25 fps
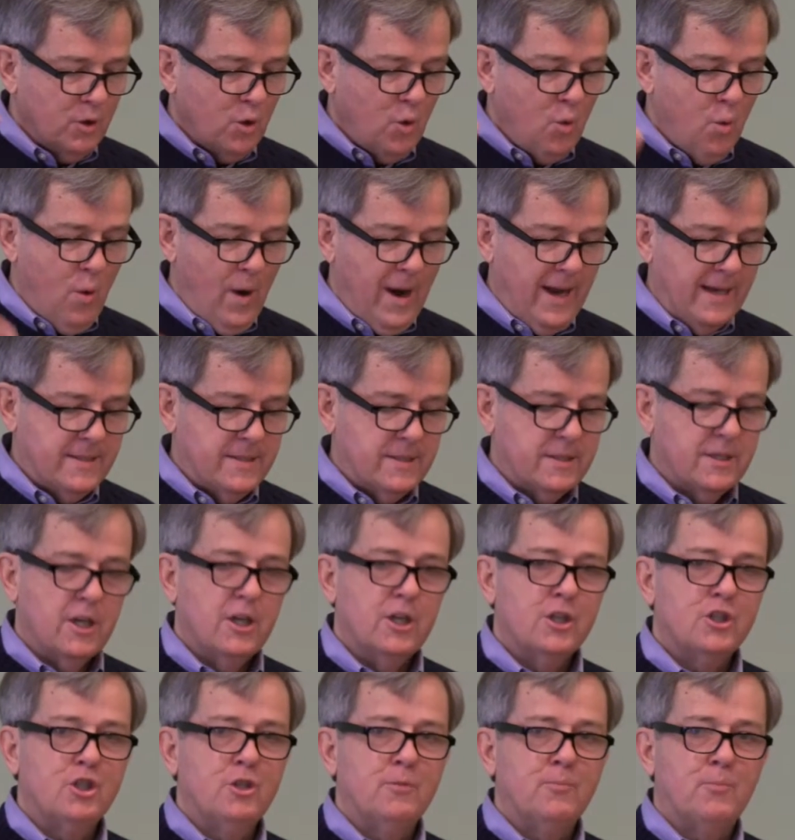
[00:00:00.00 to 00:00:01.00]
quest
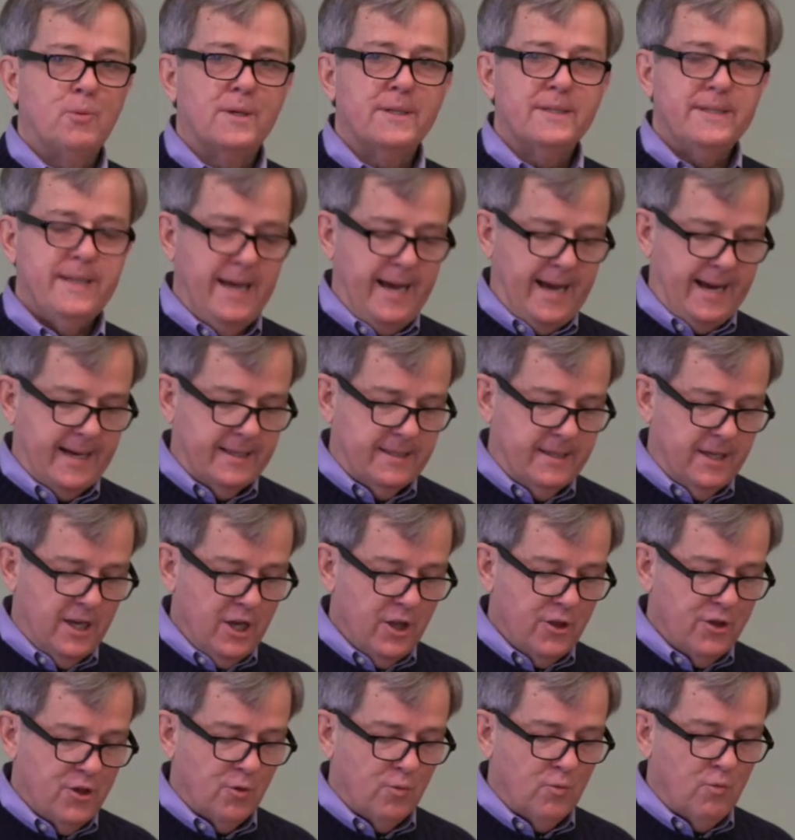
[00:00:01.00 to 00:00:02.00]
to protect
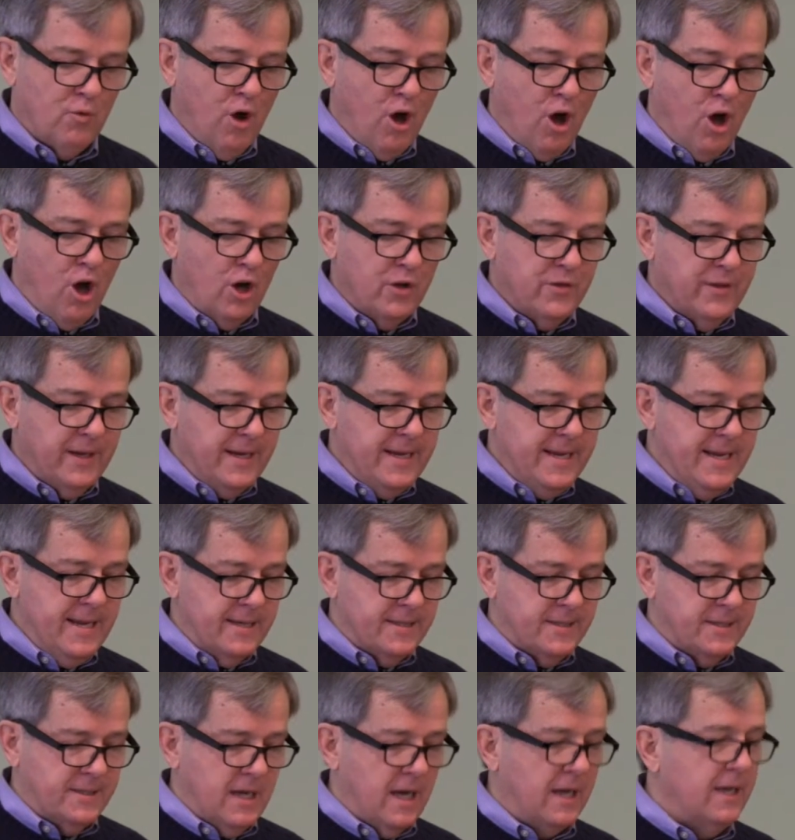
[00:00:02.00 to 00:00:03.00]
the wrong that he
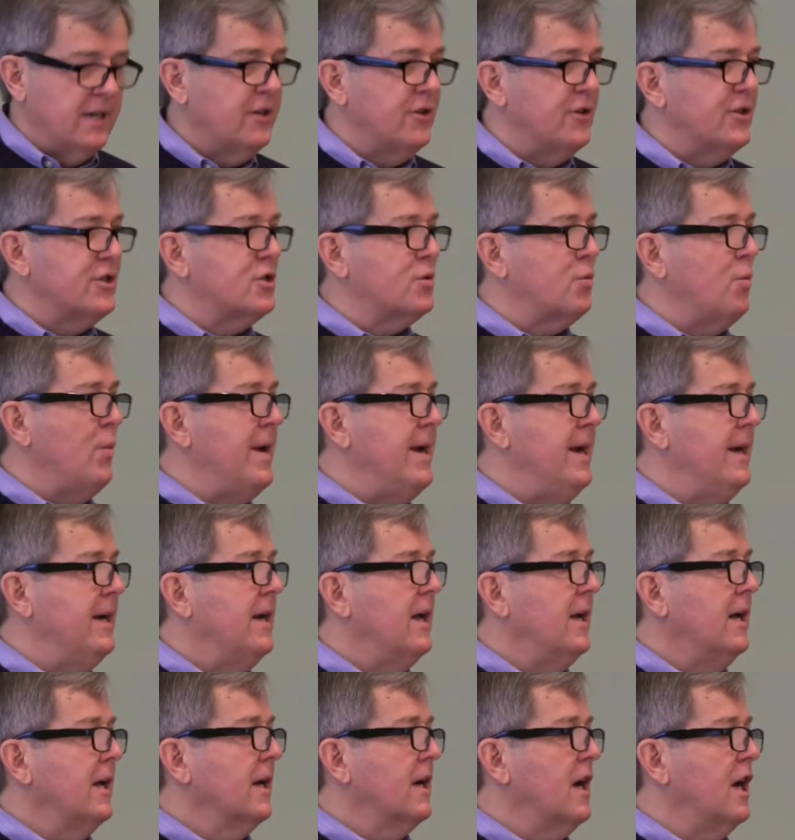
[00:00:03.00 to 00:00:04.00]
has done to the sweet
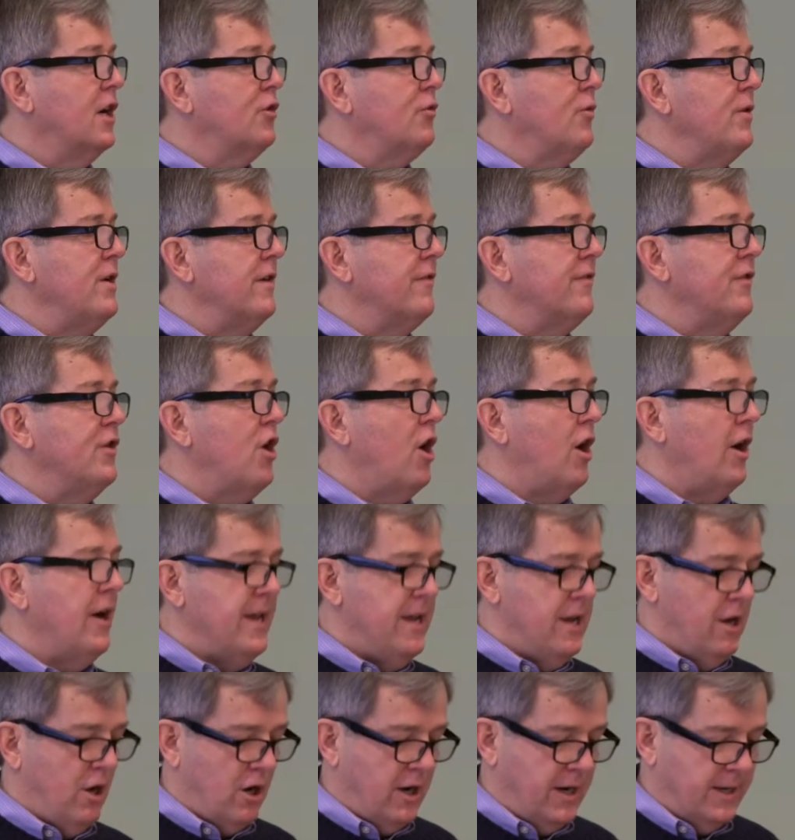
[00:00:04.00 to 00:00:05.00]
country of
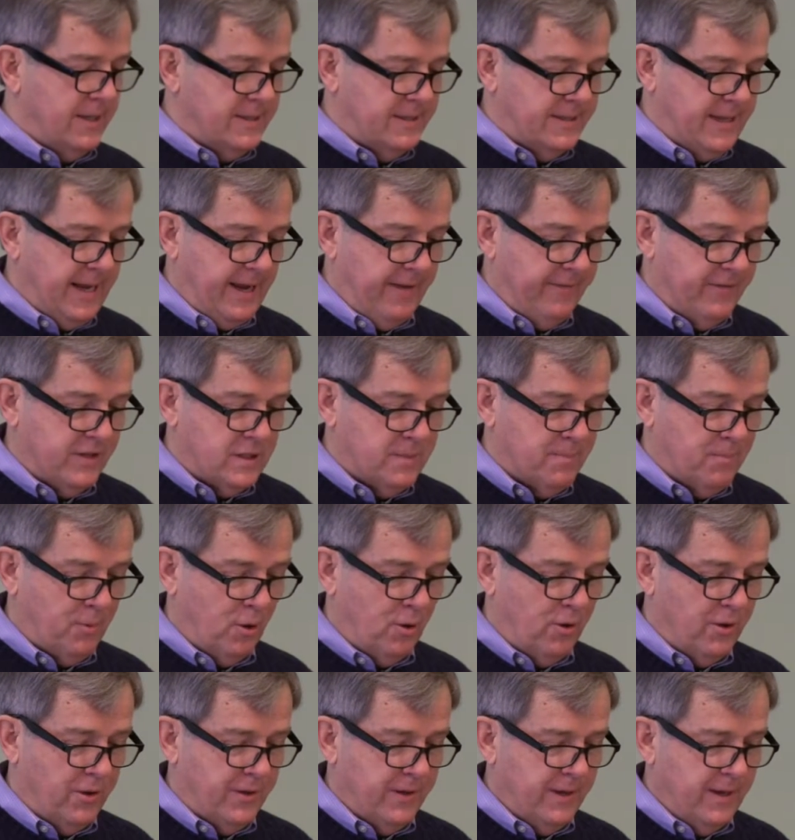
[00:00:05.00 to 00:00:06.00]
Narnia on its day of its
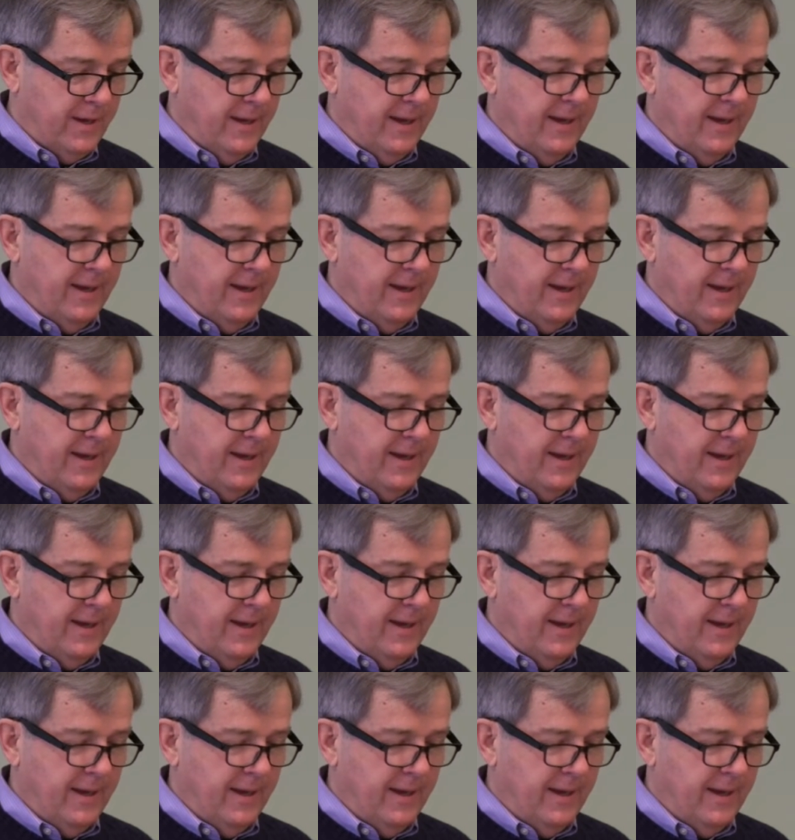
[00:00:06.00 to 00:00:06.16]
birth.